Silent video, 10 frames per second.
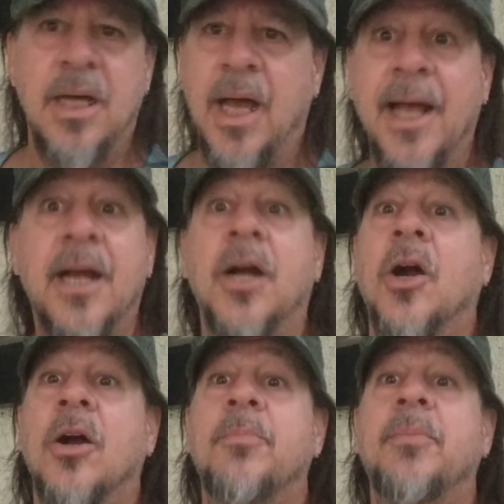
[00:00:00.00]
and
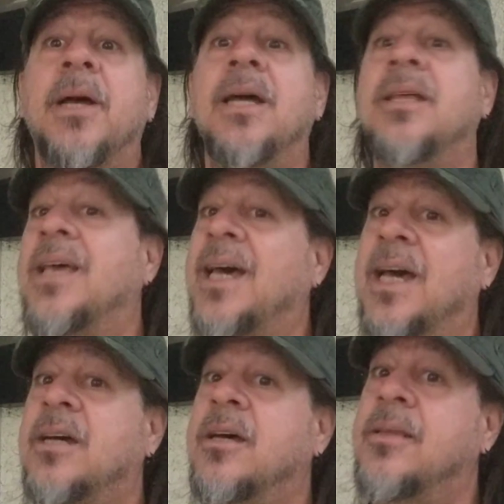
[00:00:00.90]
carpe the
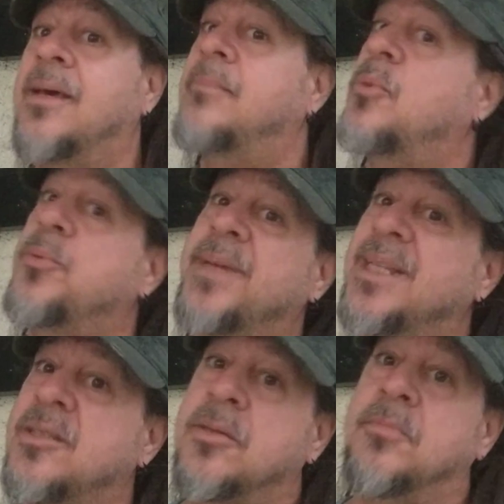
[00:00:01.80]
heck of that
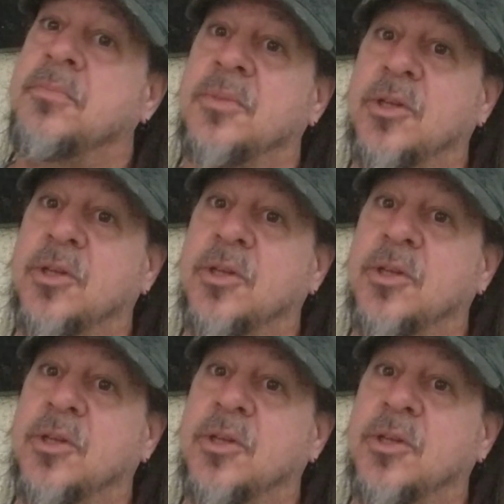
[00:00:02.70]
momentum.